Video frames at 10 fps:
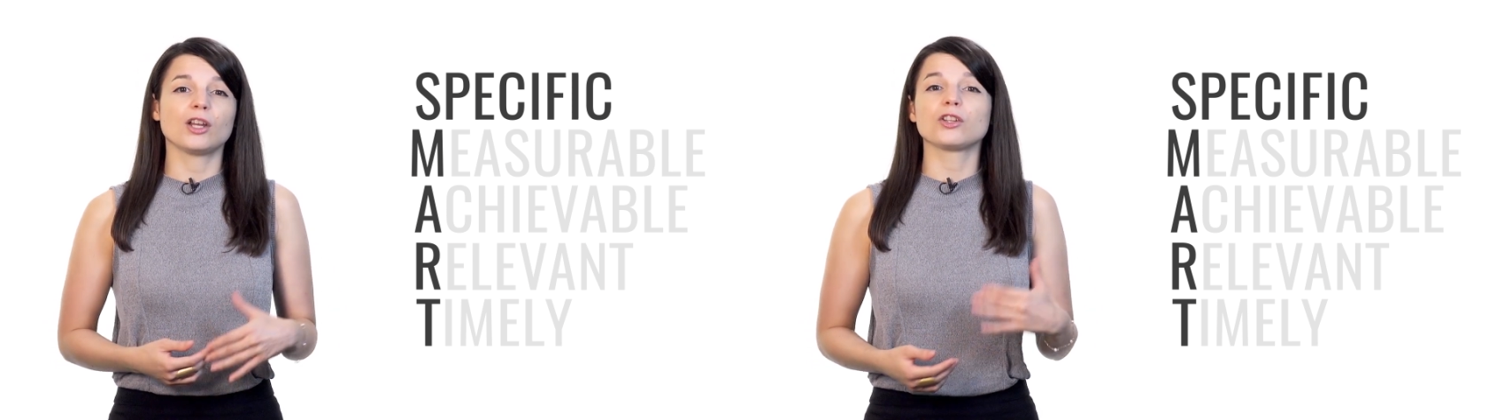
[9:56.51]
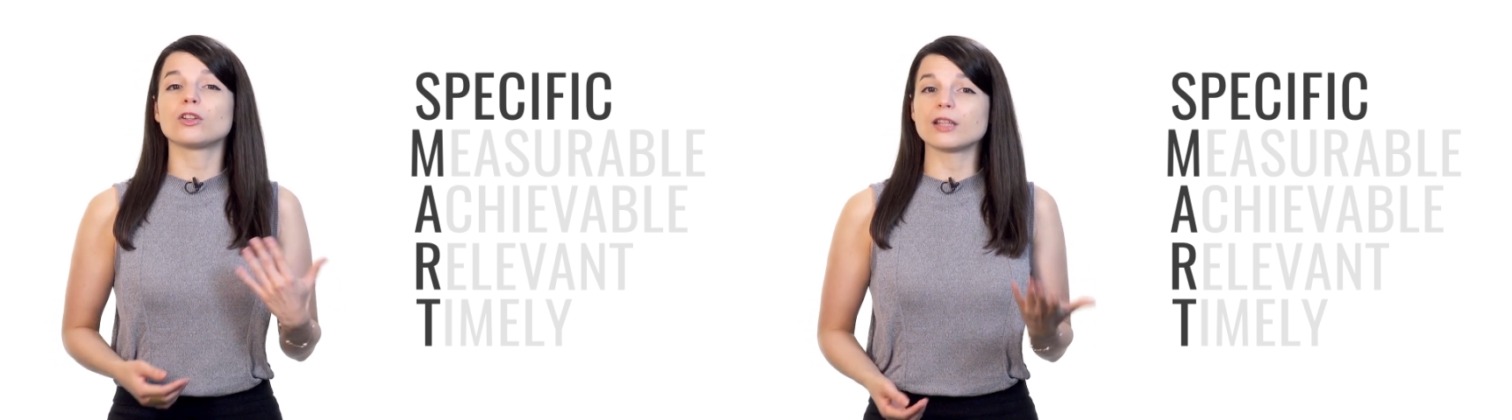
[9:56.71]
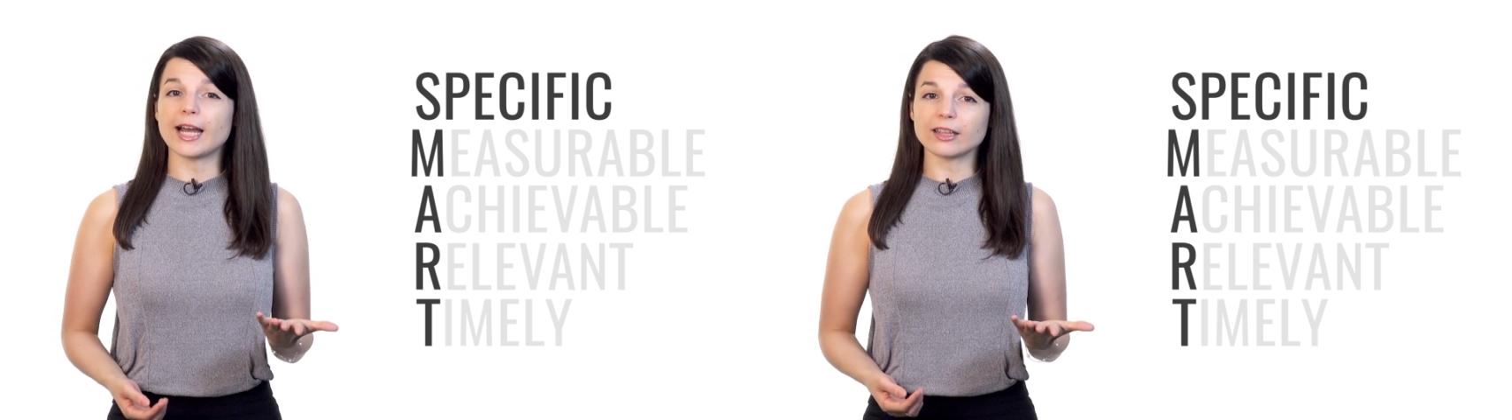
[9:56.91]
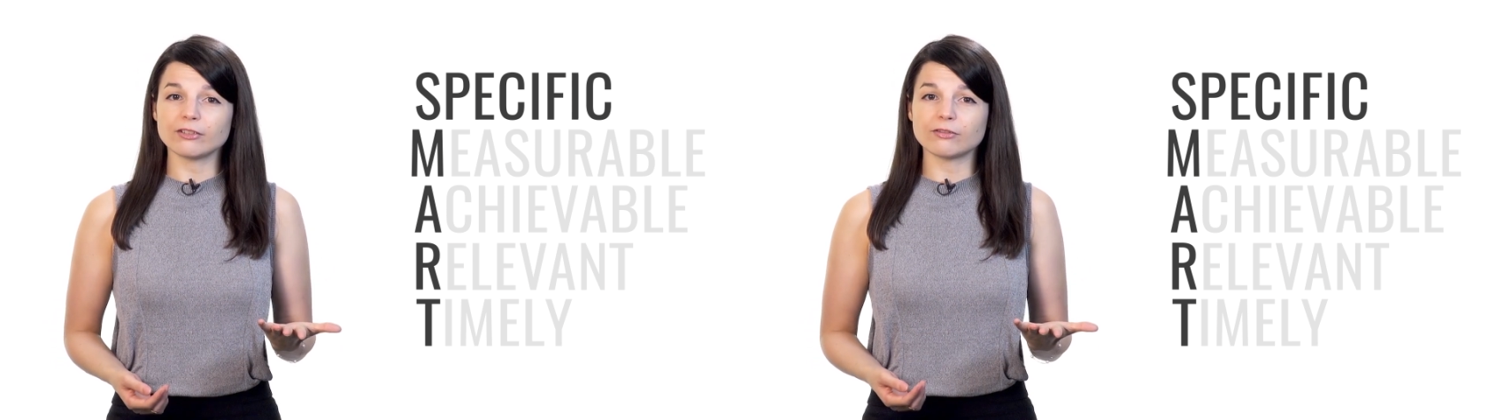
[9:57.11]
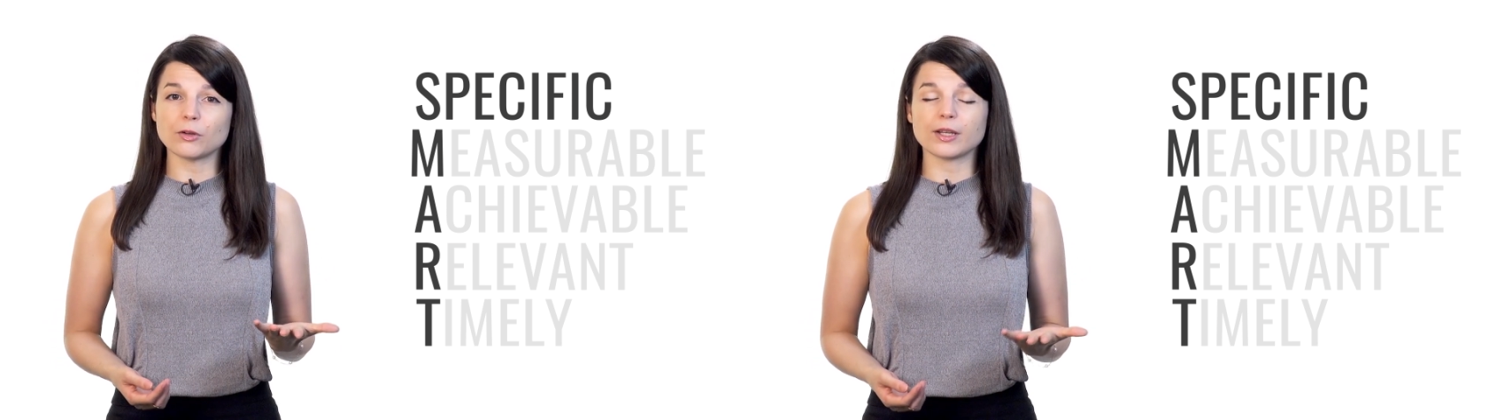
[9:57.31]
you'll lack
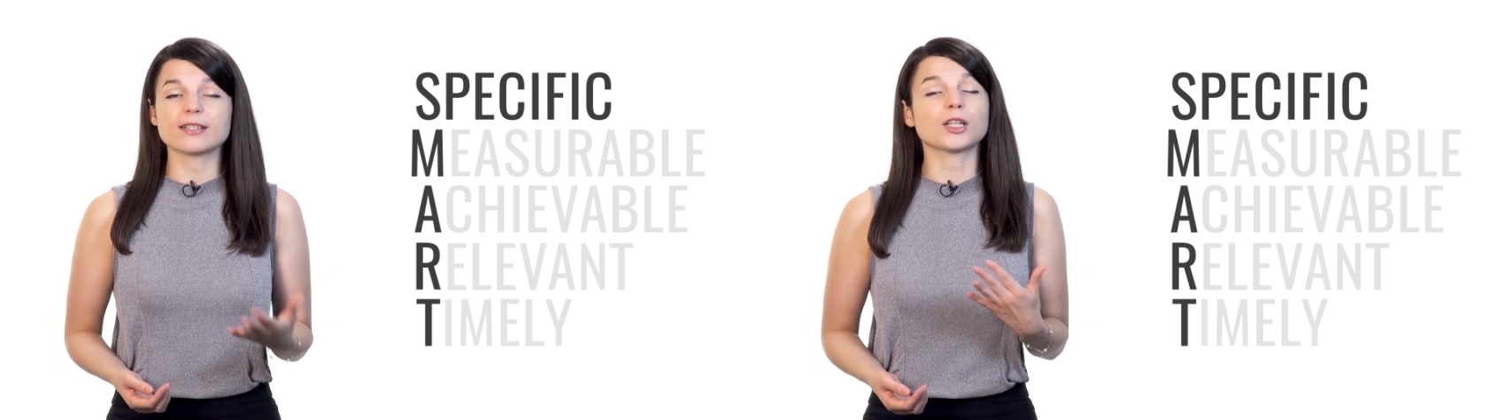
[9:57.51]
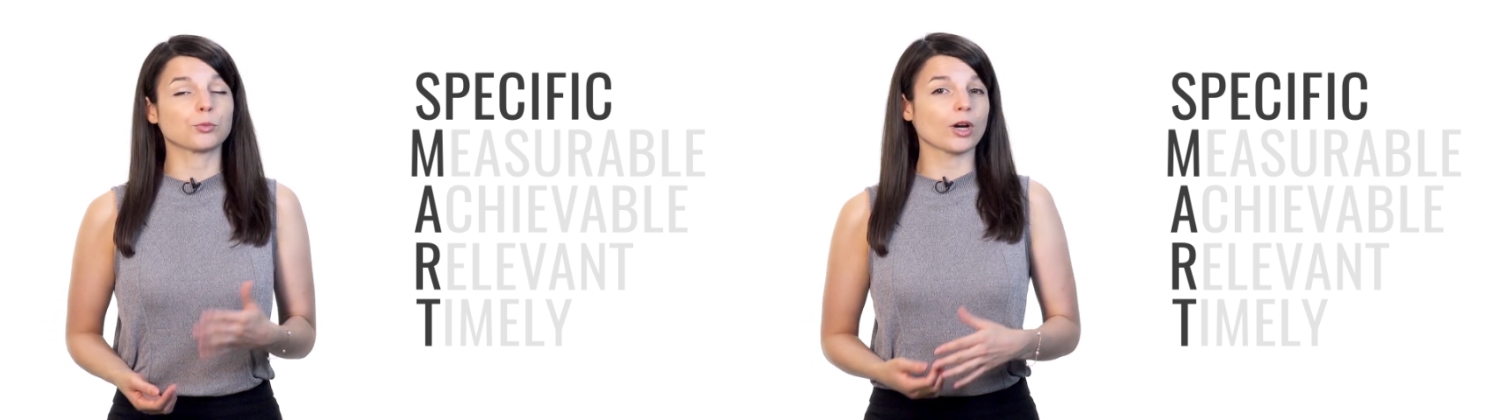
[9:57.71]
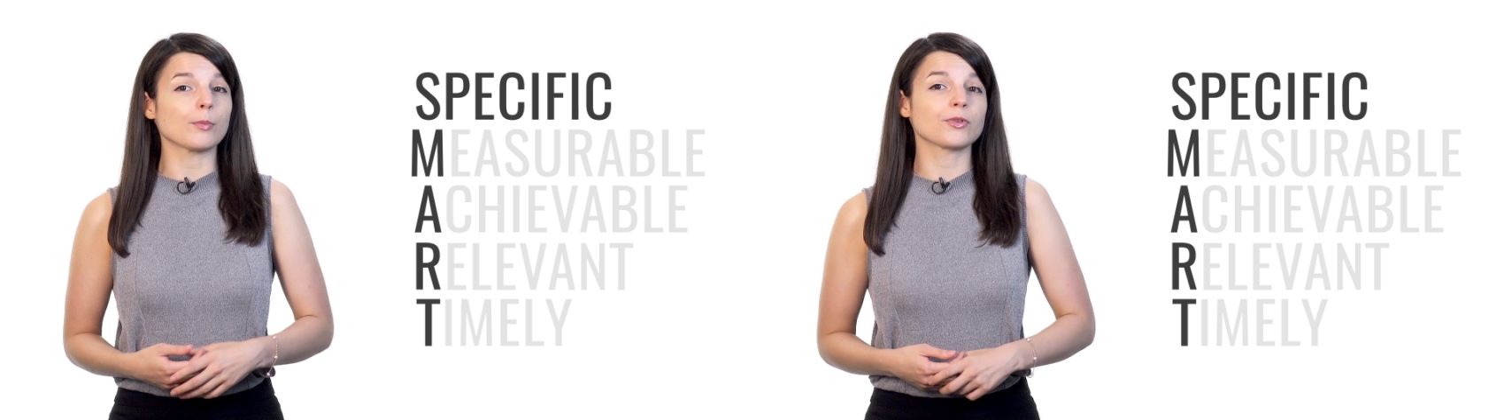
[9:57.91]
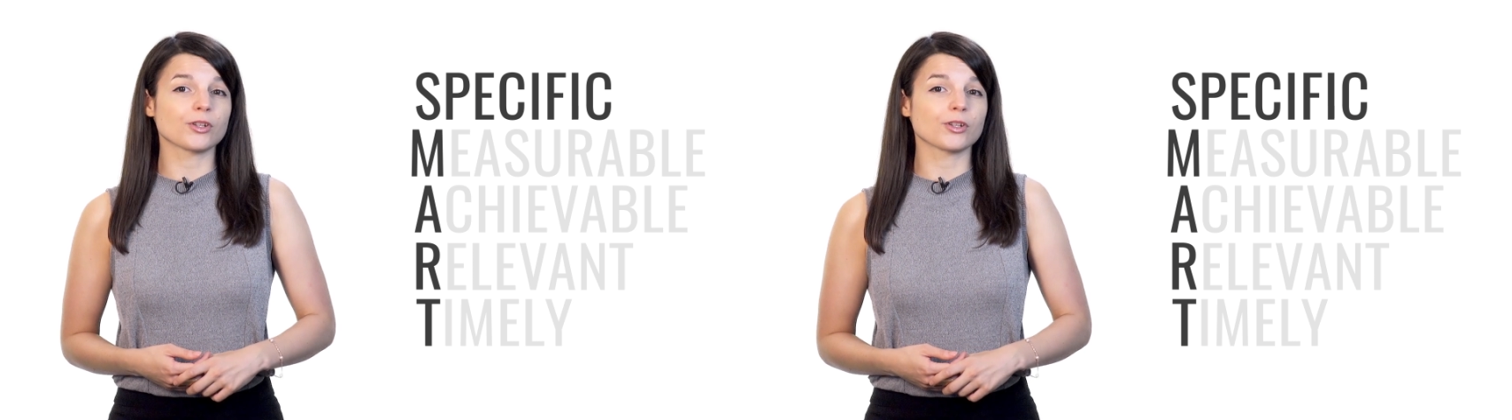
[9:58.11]
the focus and proper